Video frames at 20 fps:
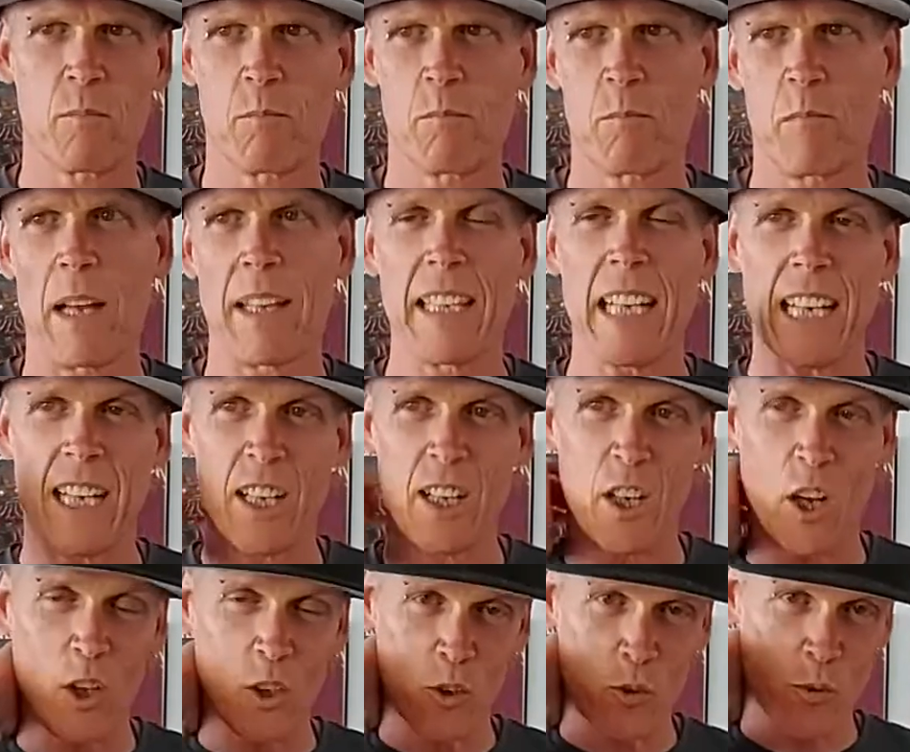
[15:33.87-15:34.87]
I think,
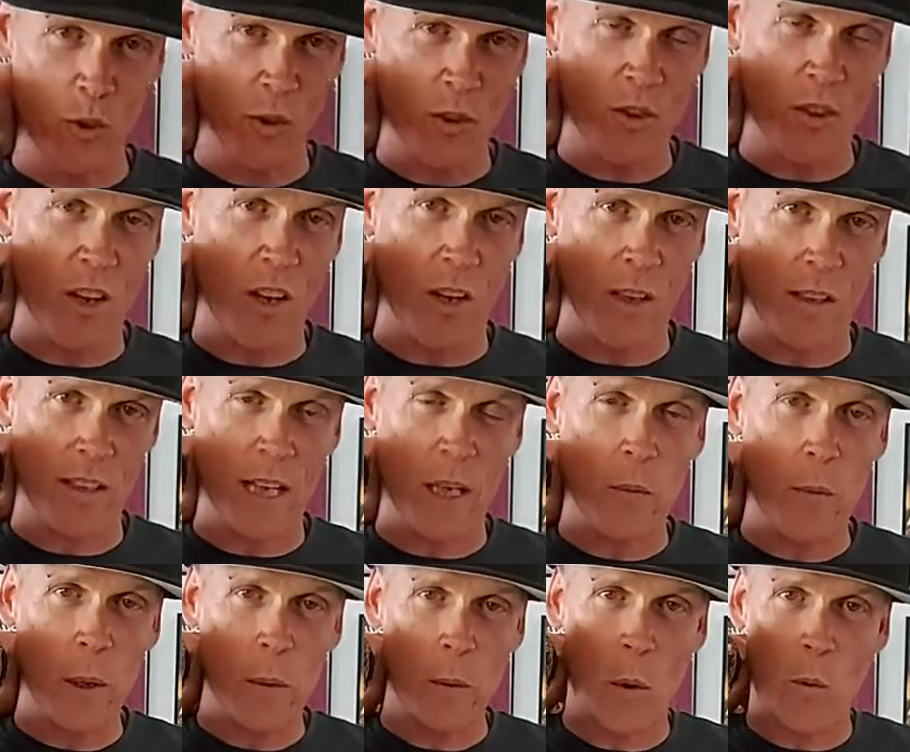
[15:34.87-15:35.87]
cultural songs like
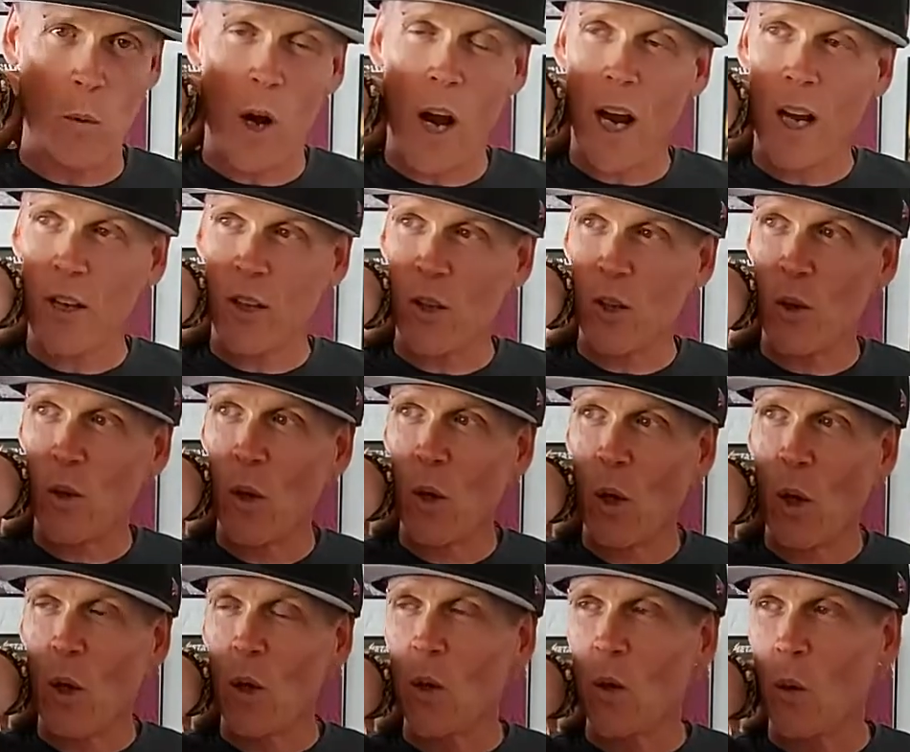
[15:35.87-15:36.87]
We Will Rock You
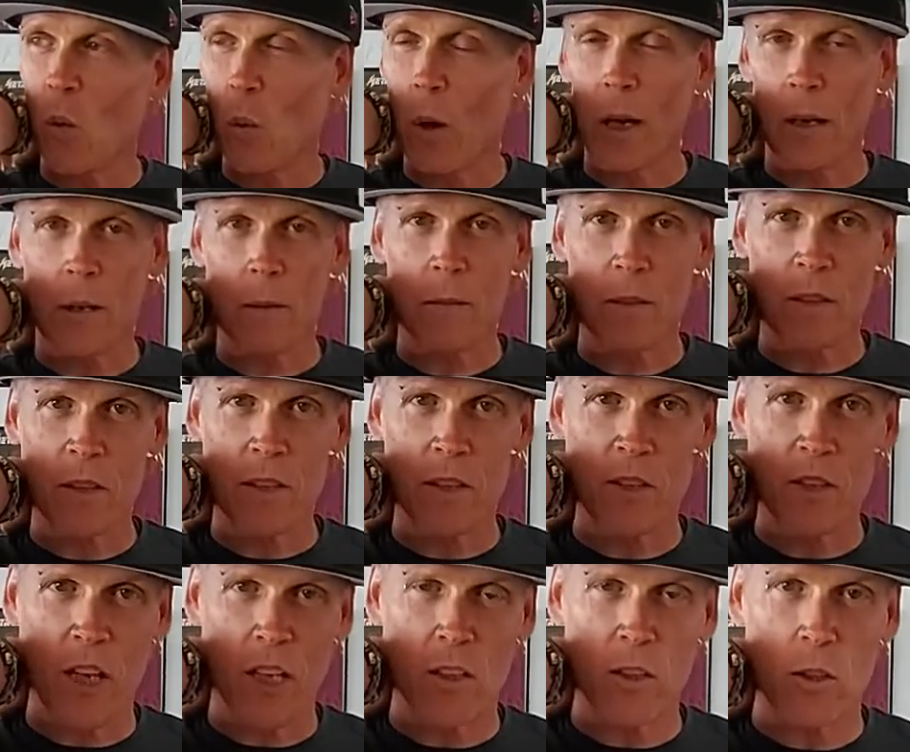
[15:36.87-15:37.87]
or Welcome to the
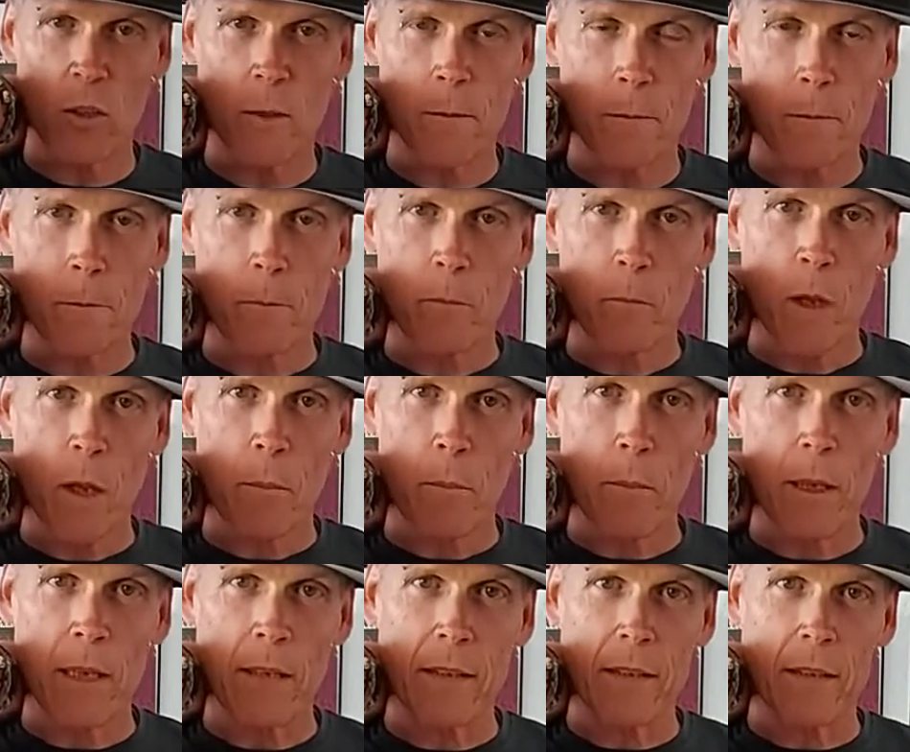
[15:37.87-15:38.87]
Jungle.
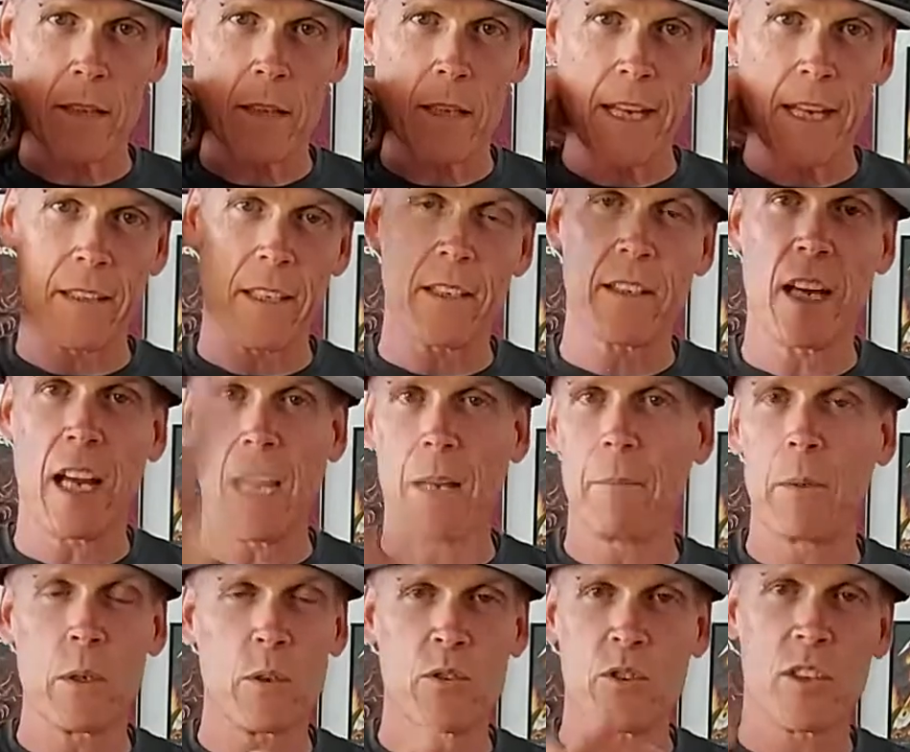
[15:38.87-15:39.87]
But at the
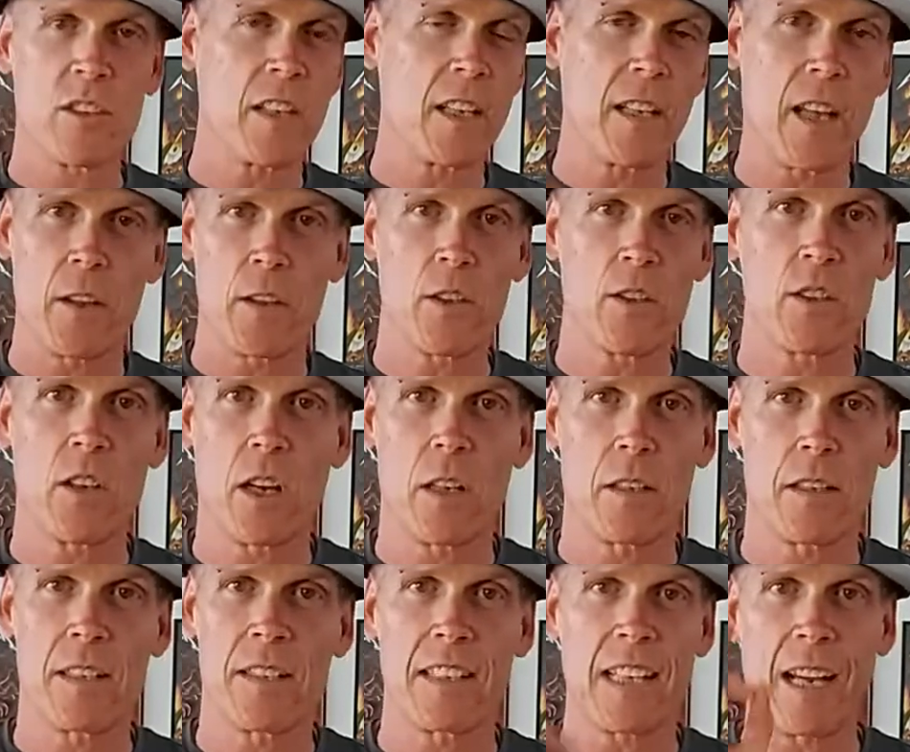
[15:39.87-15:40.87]
time, it was just another song
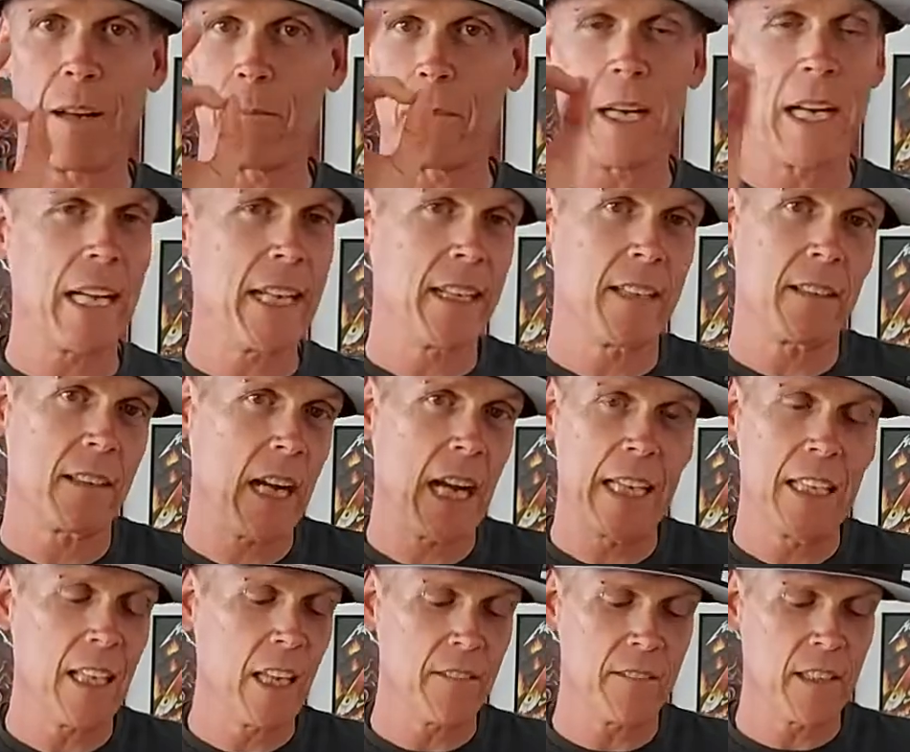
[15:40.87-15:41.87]
on this album, and
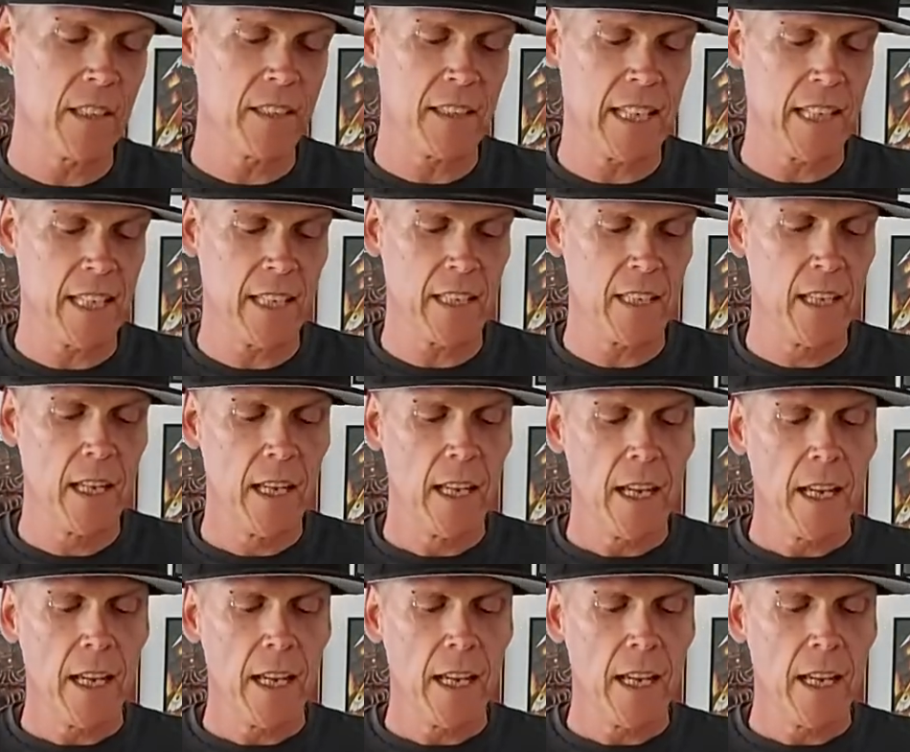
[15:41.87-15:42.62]
I loved it then.